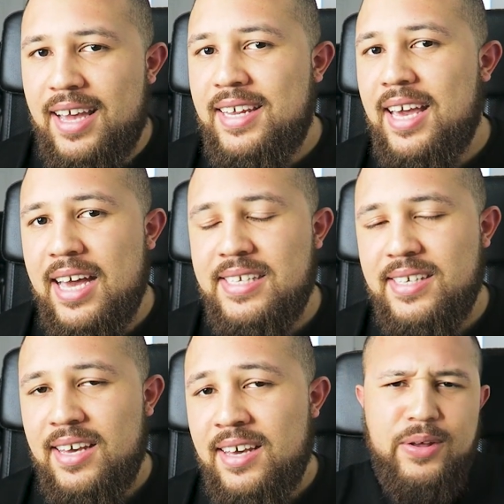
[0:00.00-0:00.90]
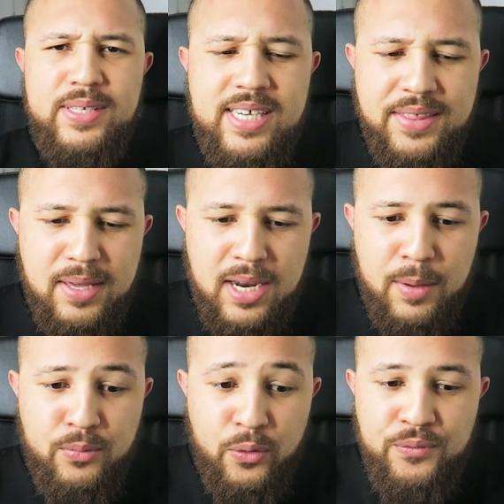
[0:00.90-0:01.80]
And yes, it looks like the
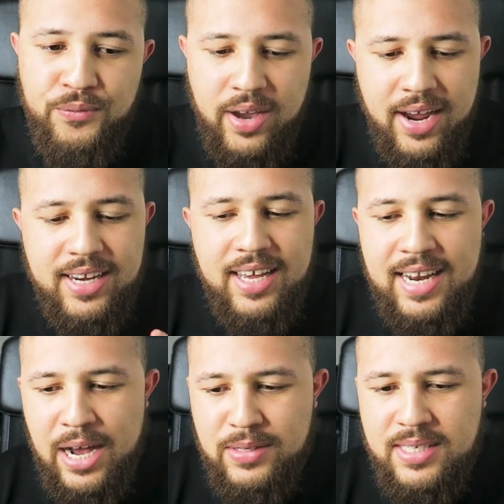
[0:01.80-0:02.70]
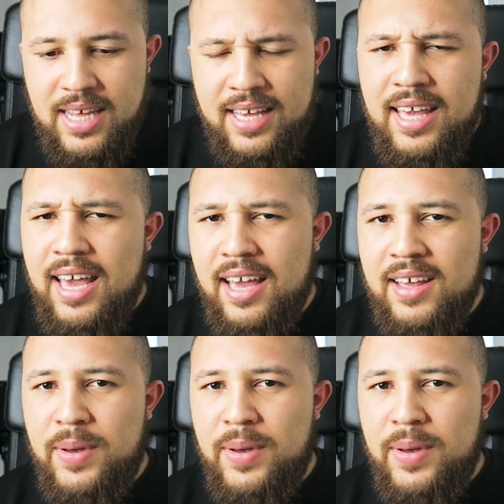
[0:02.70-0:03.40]
club will finally announce that, yeah,